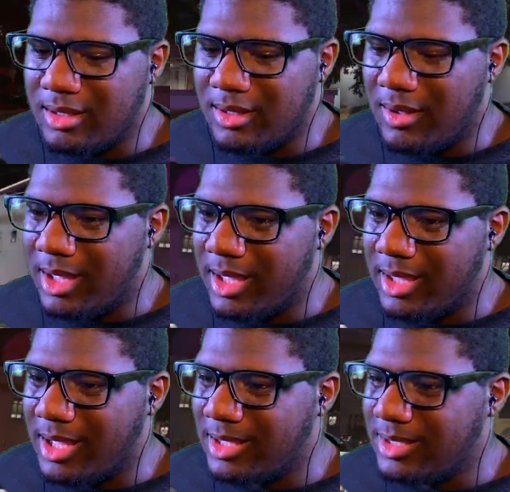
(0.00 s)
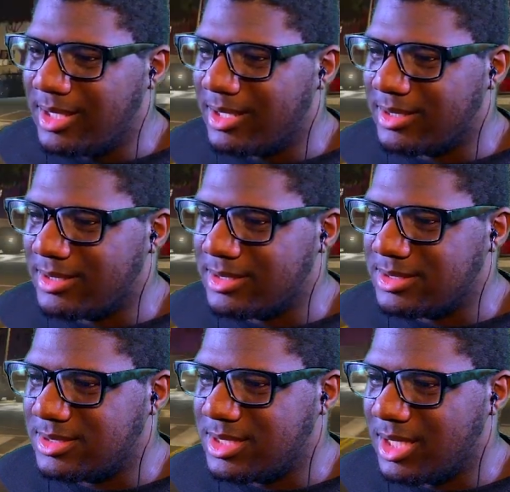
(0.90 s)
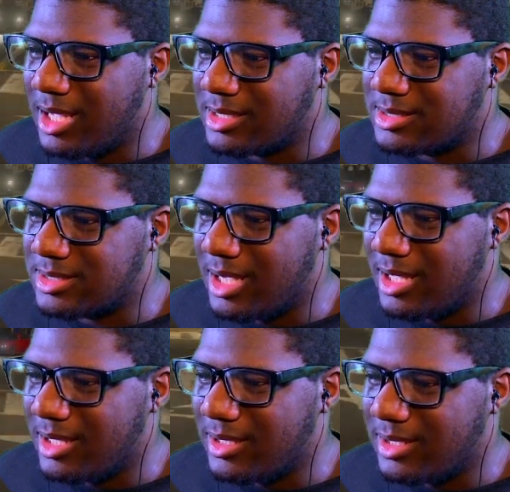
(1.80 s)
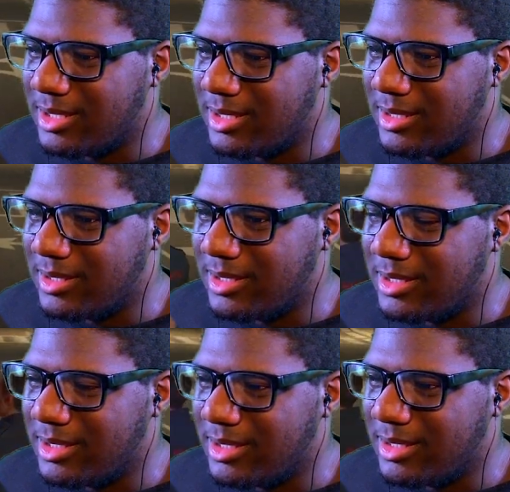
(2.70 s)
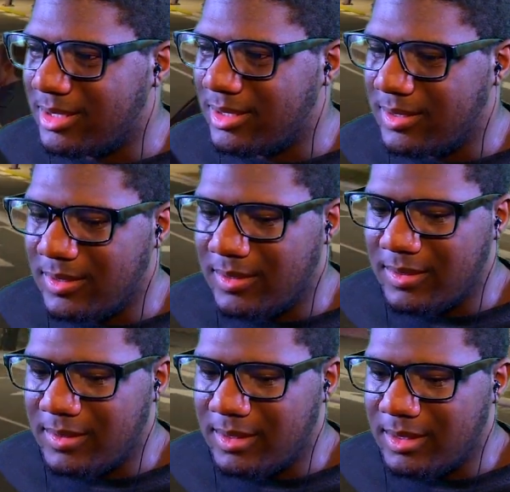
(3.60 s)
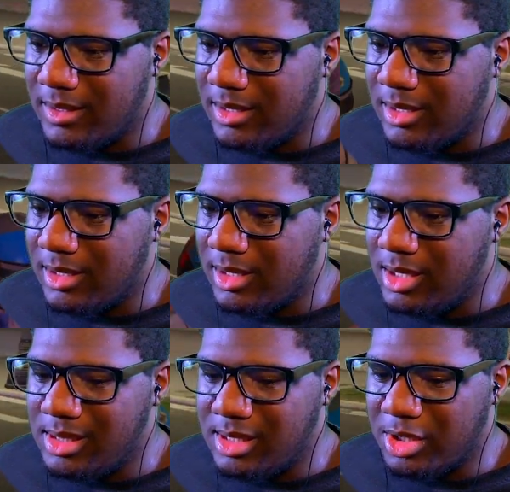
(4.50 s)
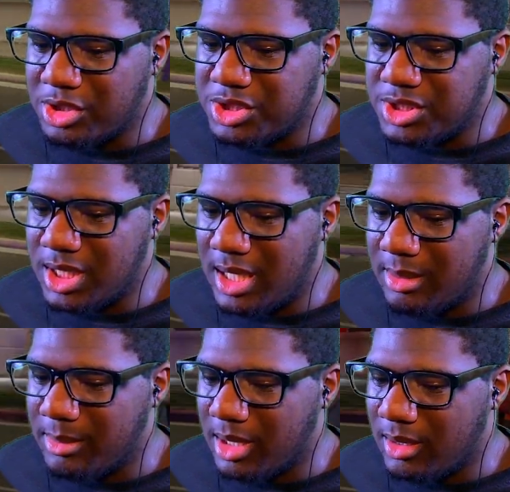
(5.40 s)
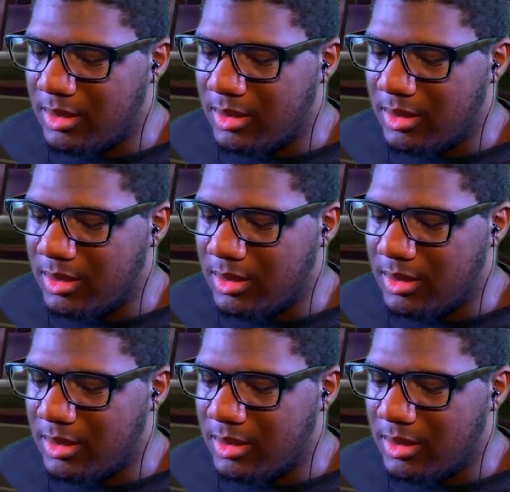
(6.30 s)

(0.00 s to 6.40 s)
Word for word: Okay, y'all can like chillax. All right. He scared the shit out of me.